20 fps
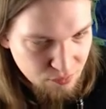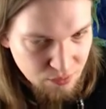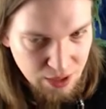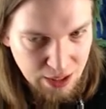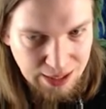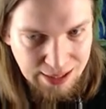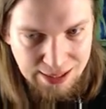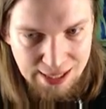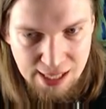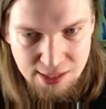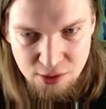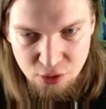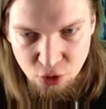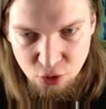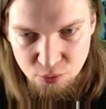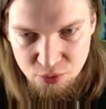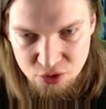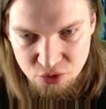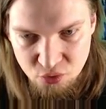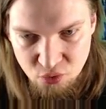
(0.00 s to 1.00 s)
Ketil
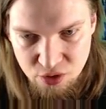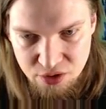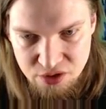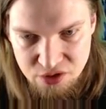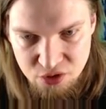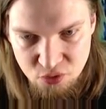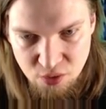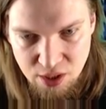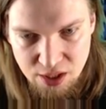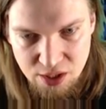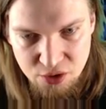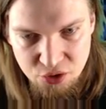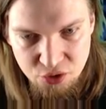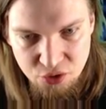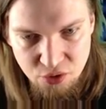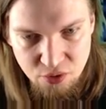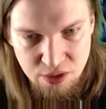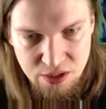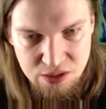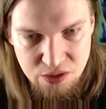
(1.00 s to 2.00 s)
almost runs straight into
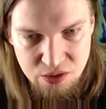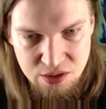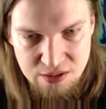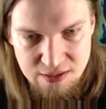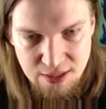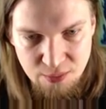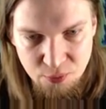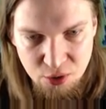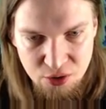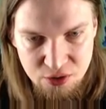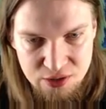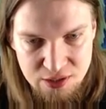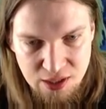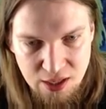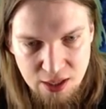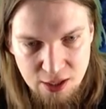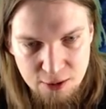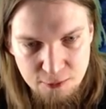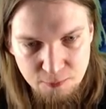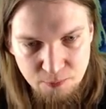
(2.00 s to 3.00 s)
you as you step
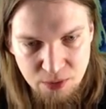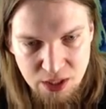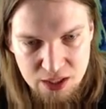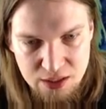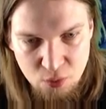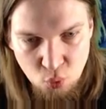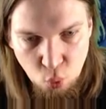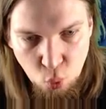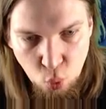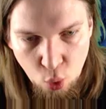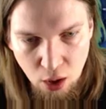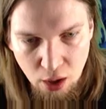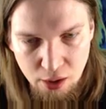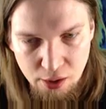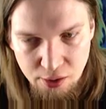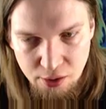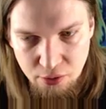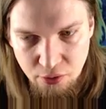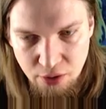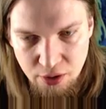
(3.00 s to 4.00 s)
outside. He has a
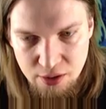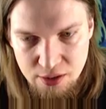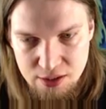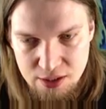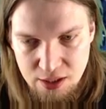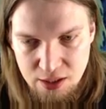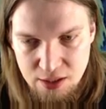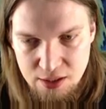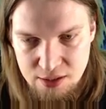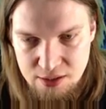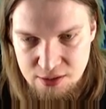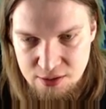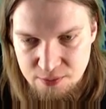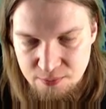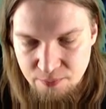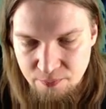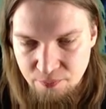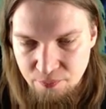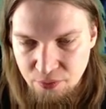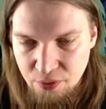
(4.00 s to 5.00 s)
wild look in his eyes.
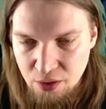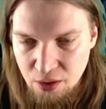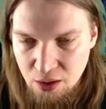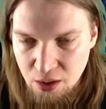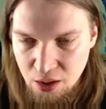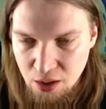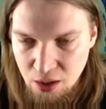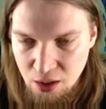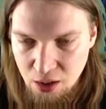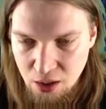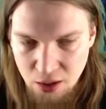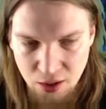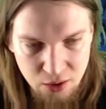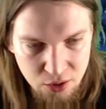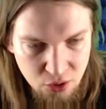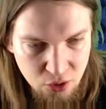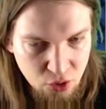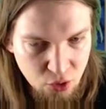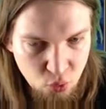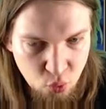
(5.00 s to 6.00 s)

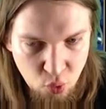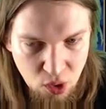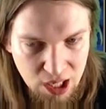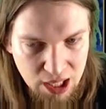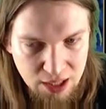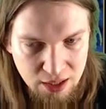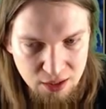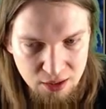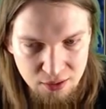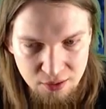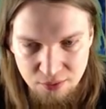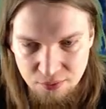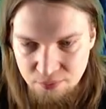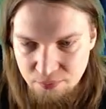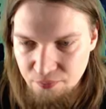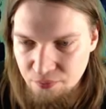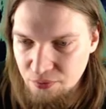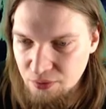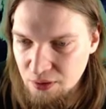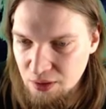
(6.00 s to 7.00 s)
You're awake!
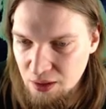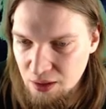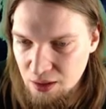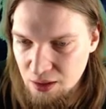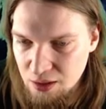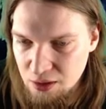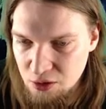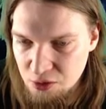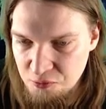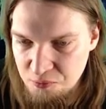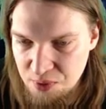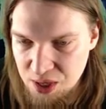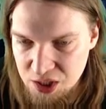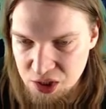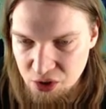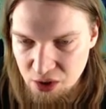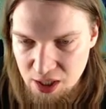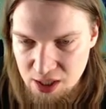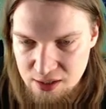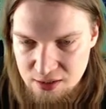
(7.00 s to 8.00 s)
You bet
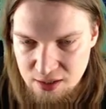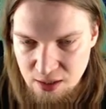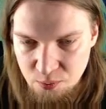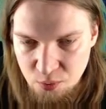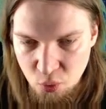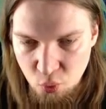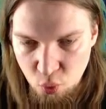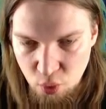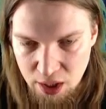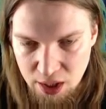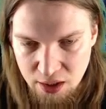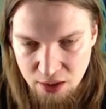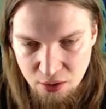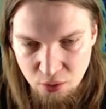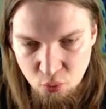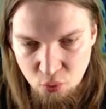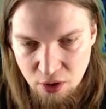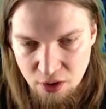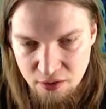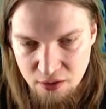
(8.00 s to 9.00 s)
your ass I'm awake.
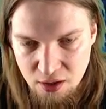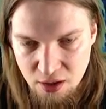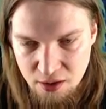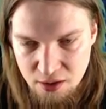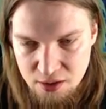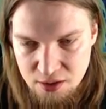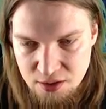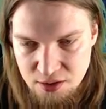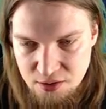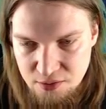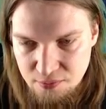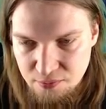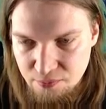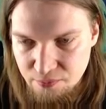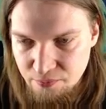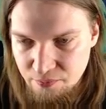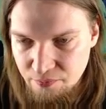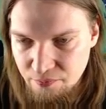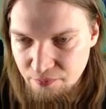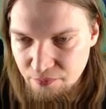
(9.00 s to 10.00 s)
Where are the others?
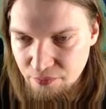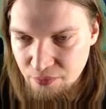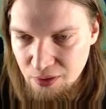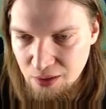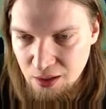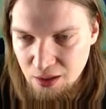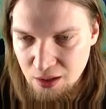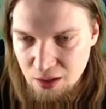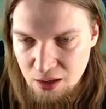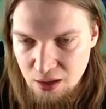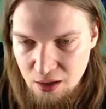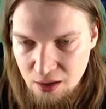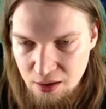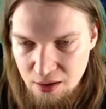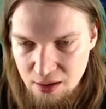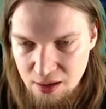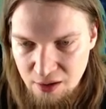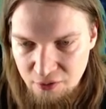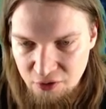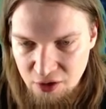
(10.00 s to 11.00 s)

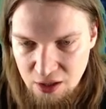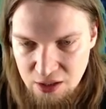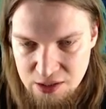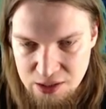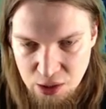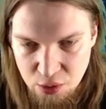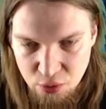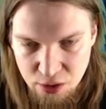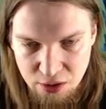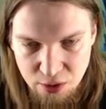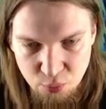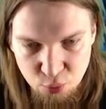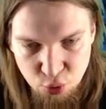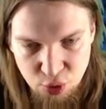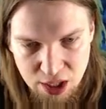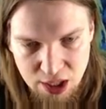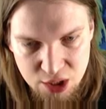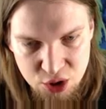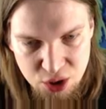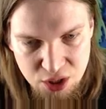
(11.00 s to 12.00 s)
Nefja is holding the
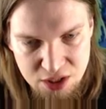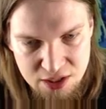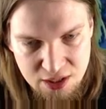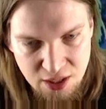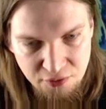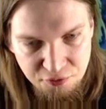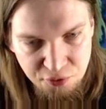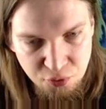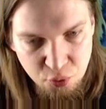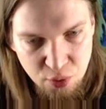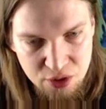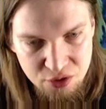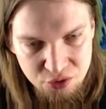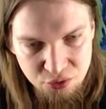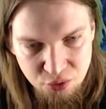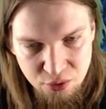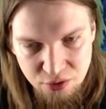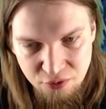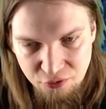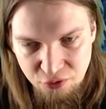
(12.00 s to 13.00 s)
bridge. Asleifr went to
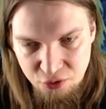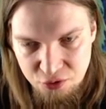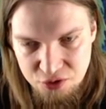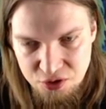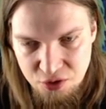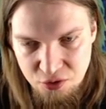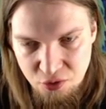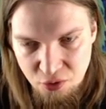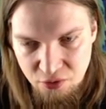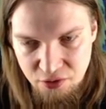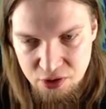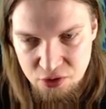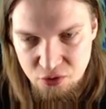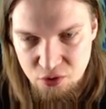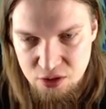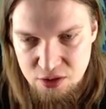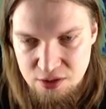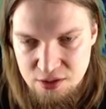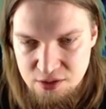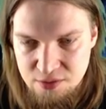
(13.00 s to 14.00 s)
reinforce the north
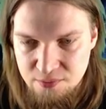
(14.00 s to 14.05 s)
entrance.